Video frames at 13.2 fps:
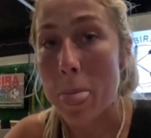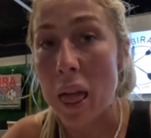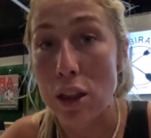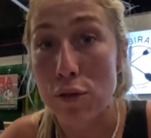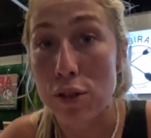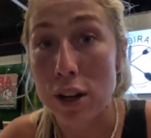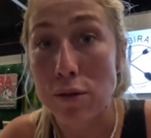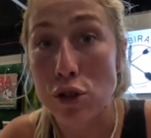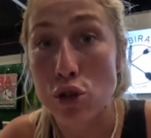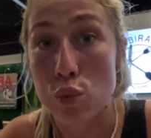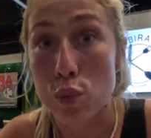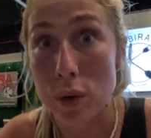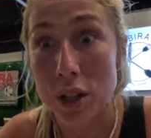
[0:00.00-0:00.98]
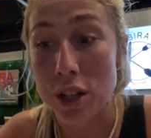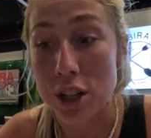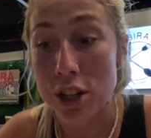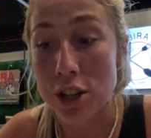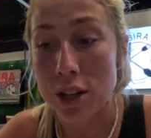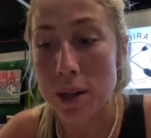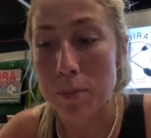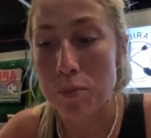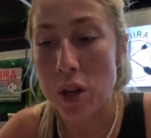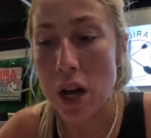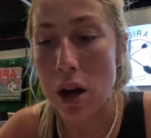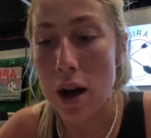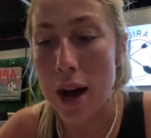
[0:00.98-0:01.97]
The flavor is really good.
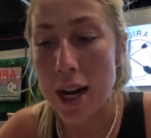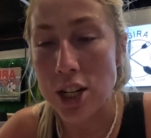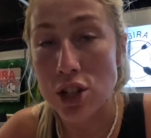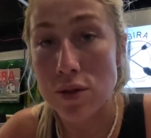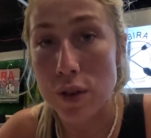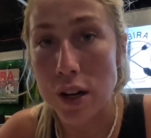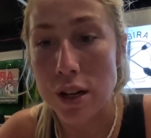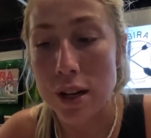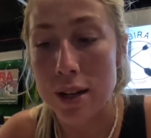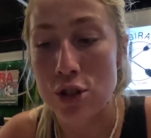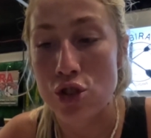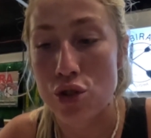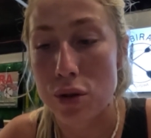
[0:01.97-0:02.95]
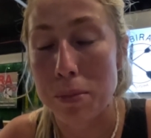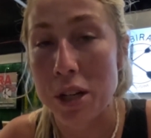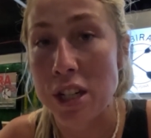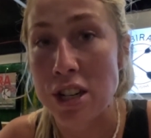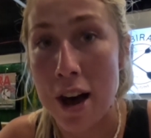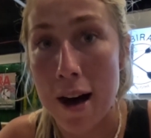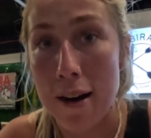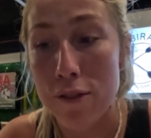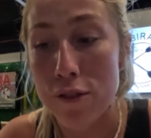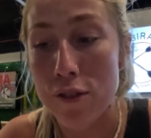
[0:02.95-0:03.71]
I just find it extremely tough